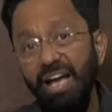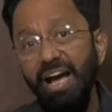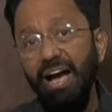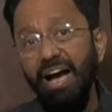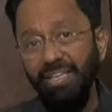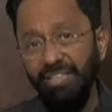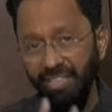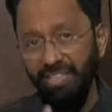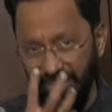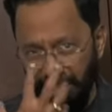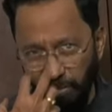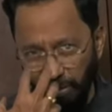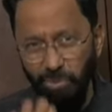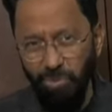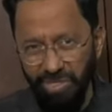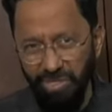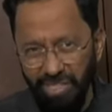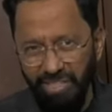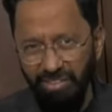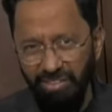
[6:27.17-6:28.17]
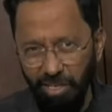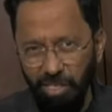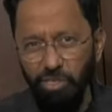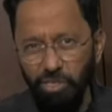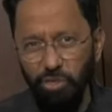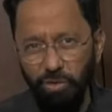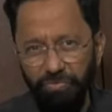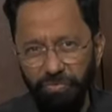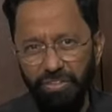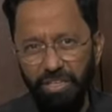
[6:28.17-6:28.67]
I think that was the
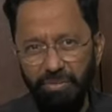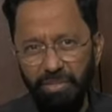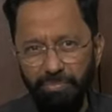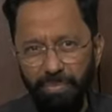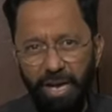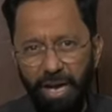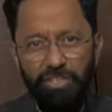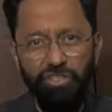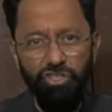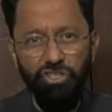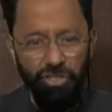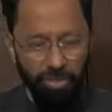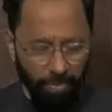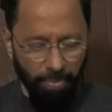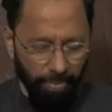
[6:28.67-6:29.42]
crux of that match.